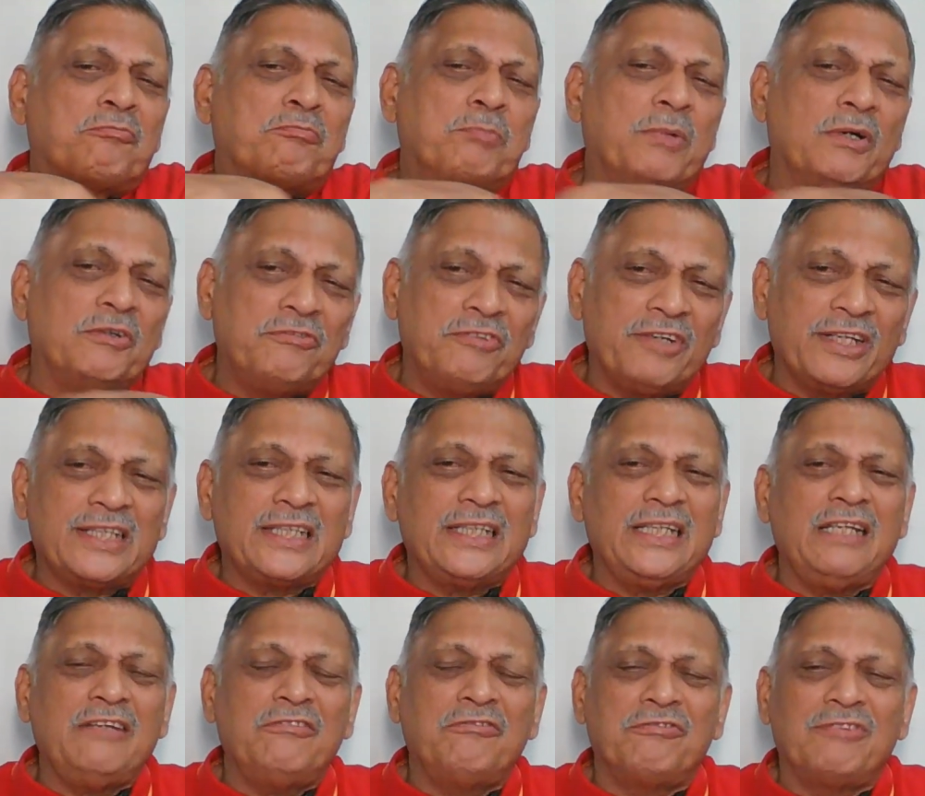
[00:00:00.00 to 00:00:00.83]

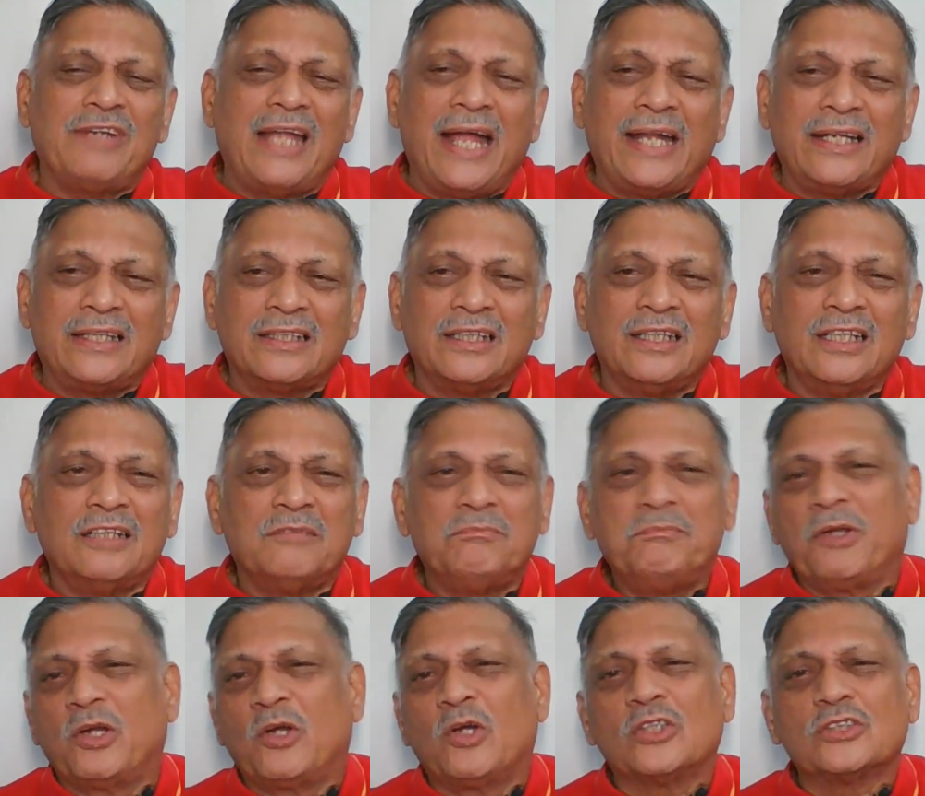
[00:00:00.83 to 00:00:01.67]
perfectly flat
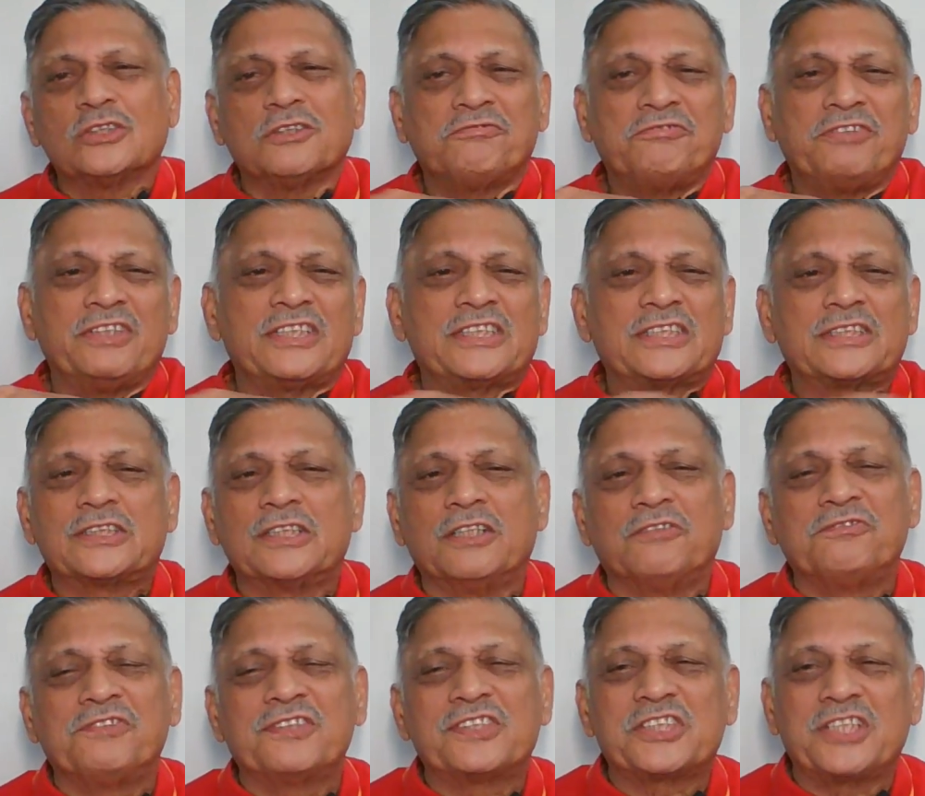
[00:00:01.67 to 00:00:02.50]
because of its
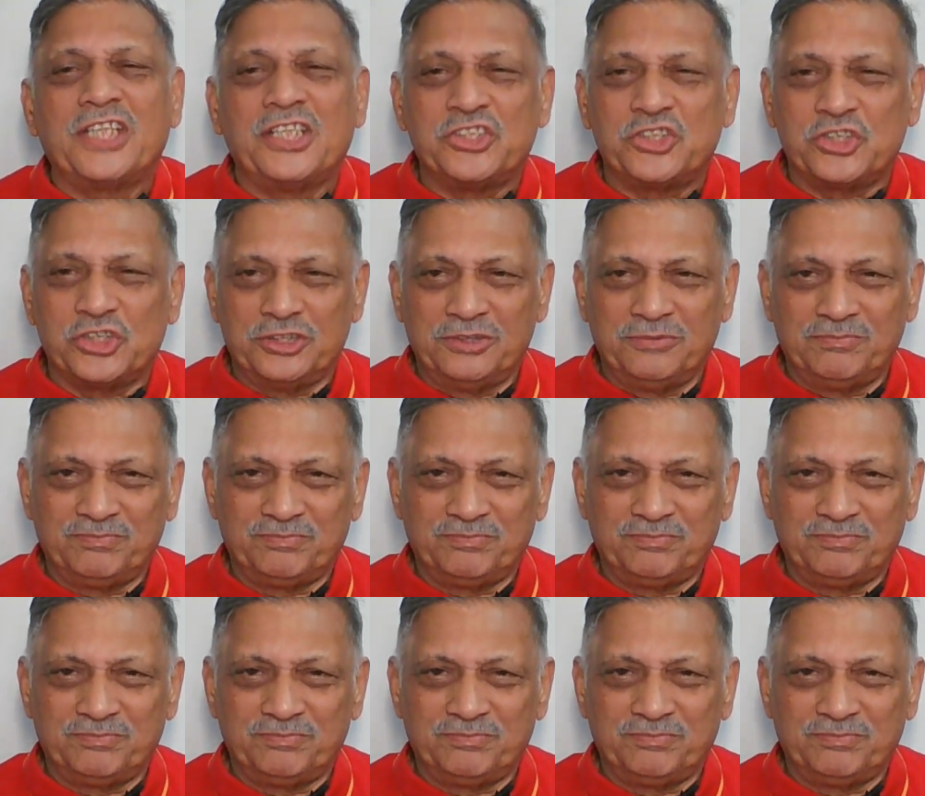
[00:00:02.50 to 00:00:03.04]
surface tension.